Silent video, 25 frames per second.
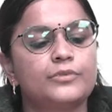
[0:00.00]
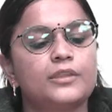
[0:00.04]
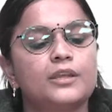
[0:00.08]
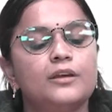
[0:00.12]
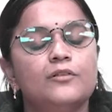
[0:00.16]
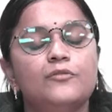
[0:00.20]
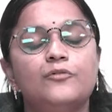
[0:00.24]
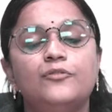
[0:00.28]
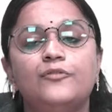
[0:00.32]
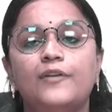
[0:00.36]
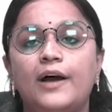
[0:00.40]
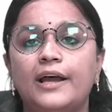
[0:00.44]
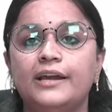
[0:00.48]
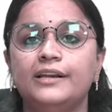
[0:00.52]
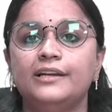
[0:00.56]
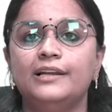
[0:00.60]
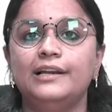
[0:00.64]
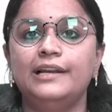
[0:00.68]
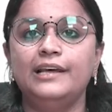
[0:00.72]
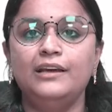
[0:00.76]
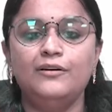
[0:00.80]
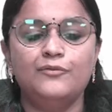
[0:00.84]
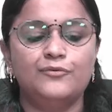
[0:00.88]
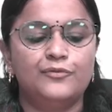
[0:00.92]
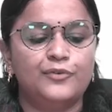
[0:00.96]

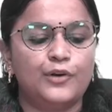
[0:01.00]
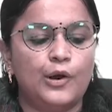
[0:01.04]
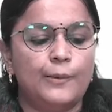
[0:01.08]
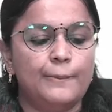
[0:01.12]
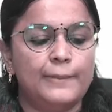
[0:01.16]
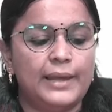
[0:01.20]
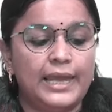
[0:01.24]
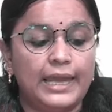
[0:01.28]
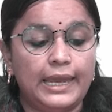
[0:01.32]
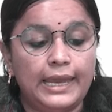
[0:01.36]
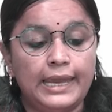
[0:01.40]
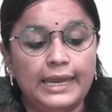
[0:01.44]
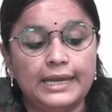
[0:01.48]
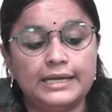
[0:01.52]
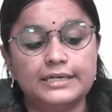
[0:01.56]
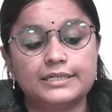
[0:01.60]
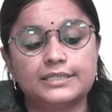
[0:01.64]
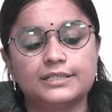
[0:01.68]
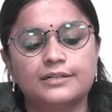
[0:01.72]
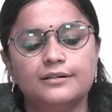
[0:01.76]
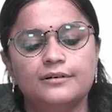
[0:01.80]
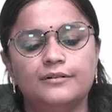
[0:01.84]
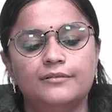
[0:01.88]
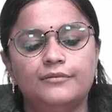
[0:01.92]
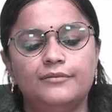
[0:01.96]
Finally, from 8,
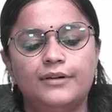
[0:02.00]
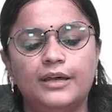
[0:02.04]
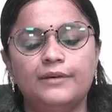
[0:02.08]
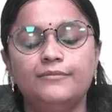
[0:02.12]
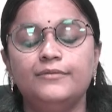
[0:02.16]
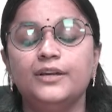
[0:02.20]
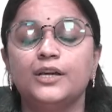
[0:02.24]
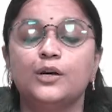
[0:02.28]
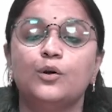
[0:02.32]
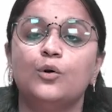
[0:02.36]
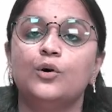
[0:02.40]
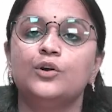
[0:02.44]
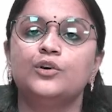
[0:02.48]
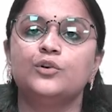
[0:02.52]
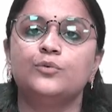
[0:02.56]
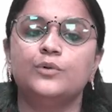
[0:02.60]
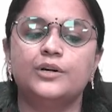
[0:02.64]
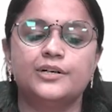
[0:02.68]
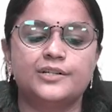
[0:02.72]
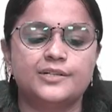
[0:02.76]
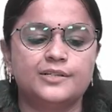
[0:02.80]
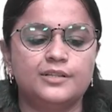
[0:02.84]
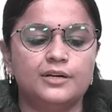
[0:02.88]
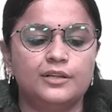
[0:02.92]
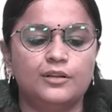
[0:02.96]
when we go
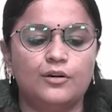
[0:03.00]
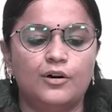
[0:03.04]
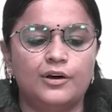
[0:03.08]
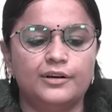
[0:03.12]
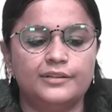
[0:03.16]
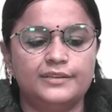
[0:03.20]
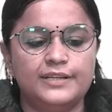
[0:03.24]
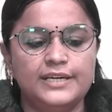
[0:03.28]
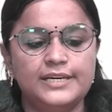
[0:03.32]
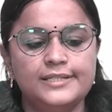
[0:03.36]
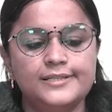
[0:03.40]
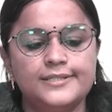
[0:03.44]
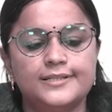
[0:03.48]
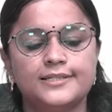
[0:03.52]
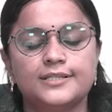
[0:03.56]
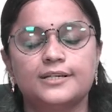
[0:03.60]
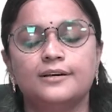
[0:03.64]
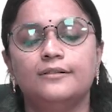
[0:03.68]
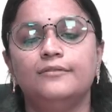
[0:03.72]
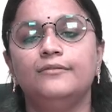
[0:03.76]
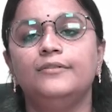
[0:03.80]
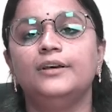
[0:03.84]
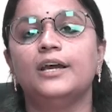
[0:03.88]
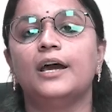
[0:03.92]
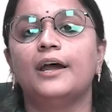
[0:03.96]
towards the northeast,
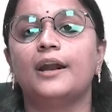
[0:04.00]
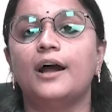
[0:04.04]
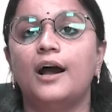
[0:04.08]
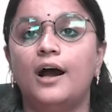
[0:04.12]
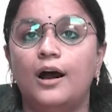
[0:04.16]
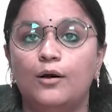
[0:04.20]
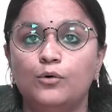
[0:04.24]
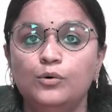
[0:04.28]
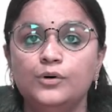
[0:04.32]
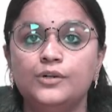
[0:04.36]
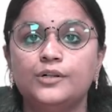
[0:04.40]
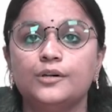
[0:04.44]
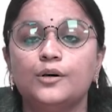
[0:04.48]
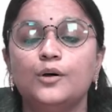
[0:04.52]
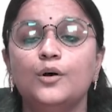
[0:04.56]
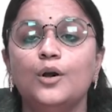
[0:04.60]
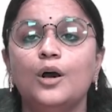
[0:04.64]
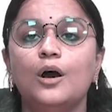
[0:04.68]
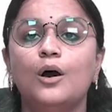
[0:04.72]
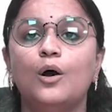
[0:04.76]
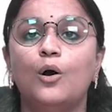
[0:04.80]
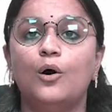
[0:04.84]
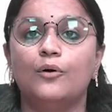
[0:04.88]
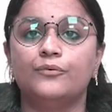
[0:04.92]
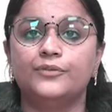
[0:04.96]
we are out
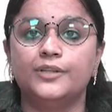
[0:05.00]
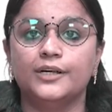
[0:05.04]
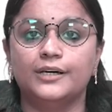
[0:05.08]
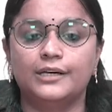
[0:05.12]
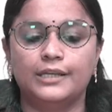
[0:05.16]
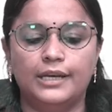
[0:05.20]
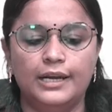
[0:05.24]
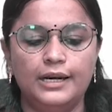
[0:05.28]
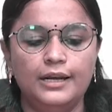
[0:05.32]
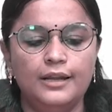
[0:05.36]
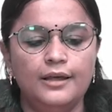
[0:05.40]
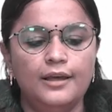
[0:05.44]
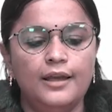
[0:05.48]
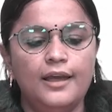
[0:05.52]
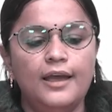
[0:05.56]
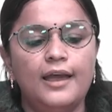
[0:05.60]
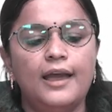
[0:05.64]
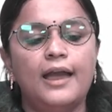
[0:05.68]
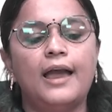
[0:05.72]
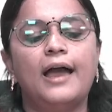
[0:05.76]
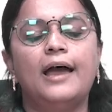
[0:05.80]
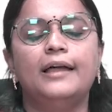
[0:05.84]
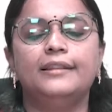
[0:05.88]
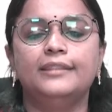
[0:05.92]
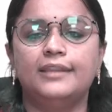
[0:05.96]
of the grid
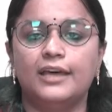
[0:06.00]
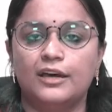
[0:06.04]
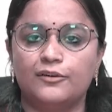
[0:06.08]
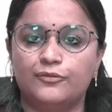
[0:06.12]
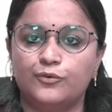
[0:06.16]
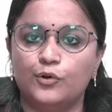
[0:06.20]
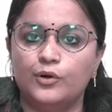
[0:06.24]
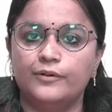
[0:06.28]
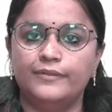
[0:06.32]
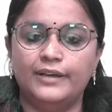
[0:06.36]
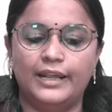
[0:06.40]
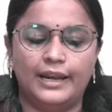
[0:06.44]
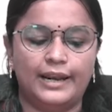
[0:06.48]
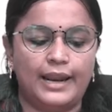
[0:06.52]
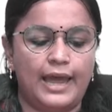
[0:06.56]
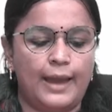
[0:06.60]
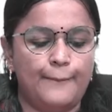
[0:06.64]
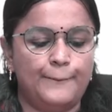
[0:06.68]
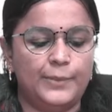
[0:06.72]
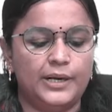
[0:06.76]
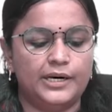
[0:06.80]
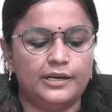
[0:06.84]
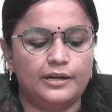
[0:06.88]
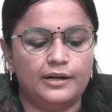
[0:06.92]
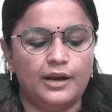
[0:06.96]
and therefore we wrap
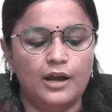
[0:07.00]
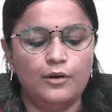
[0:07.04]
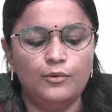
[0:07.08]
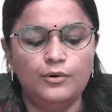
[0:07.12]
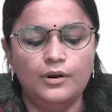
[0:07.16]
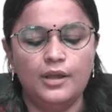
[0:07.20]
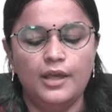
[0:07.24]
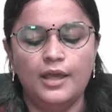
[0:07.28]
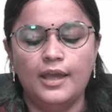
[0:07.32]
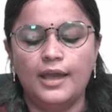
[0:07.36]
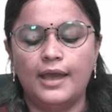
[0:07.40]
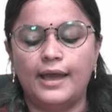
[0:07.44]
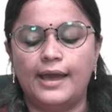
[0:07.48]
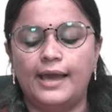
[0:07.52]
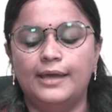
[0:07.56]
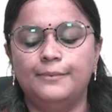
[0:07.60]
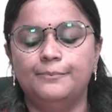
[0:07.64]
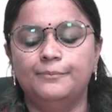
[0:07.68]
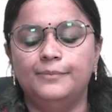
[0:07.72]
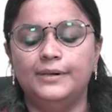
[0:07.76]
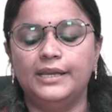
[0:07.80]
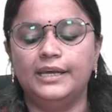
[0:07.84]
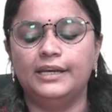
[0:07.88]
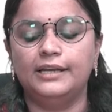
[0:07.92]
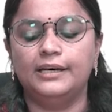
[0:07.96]
it around and
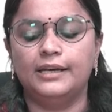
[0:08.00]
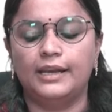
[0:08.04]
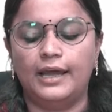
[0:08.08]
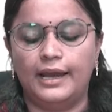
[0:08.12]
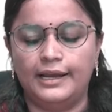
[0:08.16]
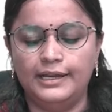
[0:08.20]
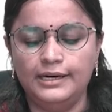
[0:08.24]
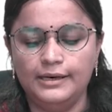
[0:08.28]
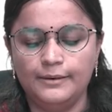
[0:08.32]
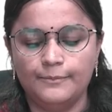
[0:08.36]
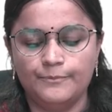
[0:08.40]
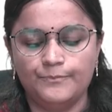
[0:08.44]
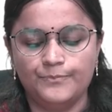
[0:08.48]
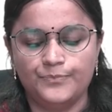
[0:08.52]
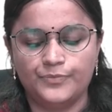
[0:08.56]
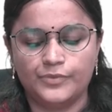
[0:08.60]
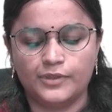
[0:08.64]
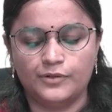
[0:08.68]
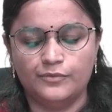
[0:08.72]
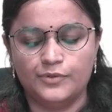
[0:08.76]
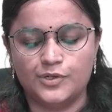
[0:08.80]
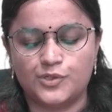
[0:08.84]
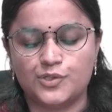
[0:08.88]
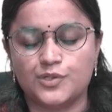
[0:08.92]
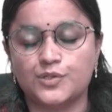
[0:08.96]
bring 9,
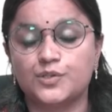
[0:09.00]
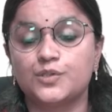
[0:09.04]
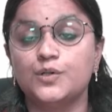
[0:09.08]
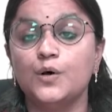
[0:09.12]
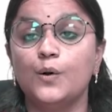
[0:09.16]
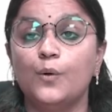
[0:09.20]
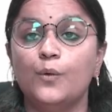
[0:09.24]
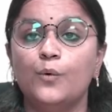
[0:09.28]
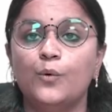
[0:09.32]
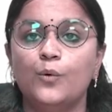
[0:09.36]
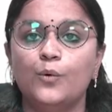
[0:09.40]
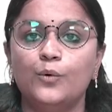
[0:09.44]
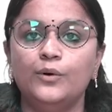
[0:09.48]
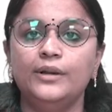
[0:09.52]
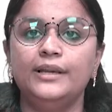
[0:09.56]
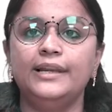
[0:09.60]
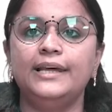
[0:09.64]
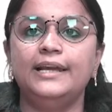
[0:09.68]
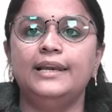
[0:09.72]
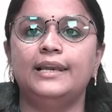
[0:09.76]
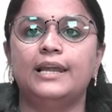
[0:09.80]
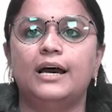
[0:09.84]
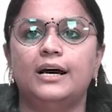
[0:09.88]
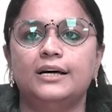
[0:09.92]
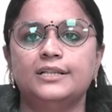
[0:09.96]
which is the only
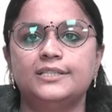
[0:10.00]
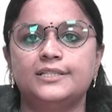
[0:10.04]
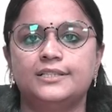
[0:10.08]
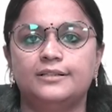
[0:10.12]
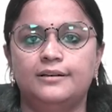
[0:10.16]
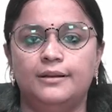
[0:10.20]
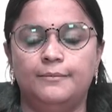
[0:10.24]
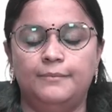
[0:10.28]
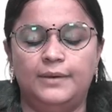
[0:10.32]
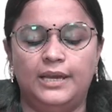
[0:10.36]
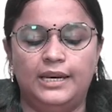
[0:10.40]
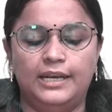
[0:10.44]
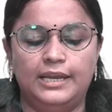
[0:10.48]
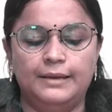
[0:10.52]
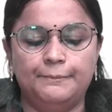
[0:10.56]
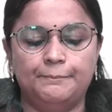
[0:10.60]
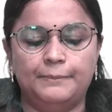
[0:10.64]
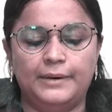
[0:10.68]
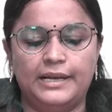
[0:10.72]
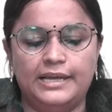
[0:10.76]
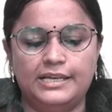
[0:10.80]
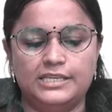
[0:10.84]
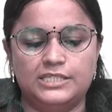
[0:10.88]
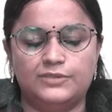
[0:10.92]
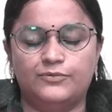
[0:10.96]
last remaining
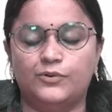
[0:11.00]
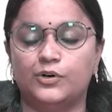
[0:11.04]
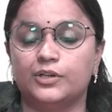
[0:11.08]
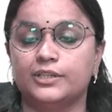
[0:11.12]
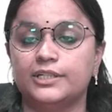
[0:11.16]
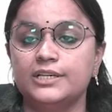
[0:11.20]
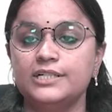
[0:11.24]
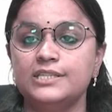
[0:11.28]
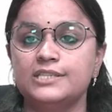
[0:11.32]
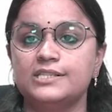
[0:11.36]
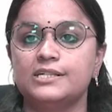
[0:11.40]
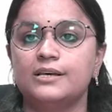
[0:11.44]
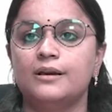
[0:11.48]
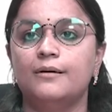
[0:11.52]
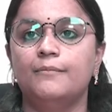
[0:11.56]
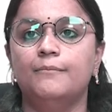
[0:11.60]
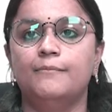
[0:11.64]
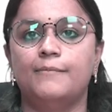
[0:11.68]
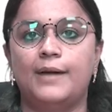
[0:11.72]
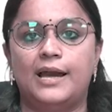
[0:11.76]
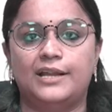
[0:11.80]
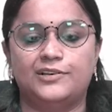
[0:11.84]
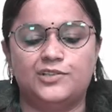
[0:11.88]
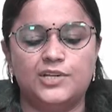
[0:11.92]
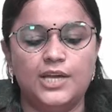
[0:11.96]
place for this
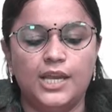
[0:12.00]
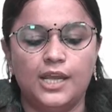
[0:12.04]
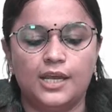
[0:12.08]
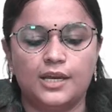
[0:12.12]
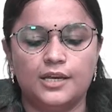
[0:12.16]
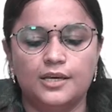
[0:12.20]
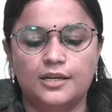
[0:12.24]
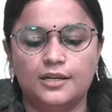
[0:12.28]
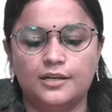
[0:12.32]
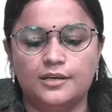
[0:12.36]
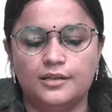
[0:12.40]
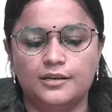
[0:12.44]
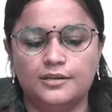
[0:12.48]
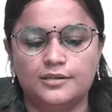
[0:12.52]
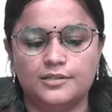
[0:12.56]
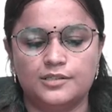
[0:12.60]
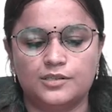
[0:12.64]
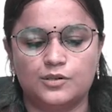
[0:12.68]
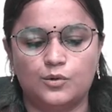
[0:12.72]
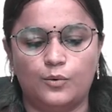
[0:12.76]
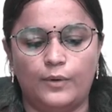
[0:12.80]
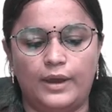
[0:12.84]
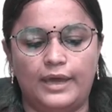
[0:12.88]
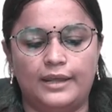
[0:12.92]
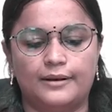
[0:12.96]
magic
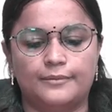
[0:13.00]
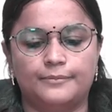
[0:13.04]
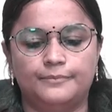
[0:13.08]
square.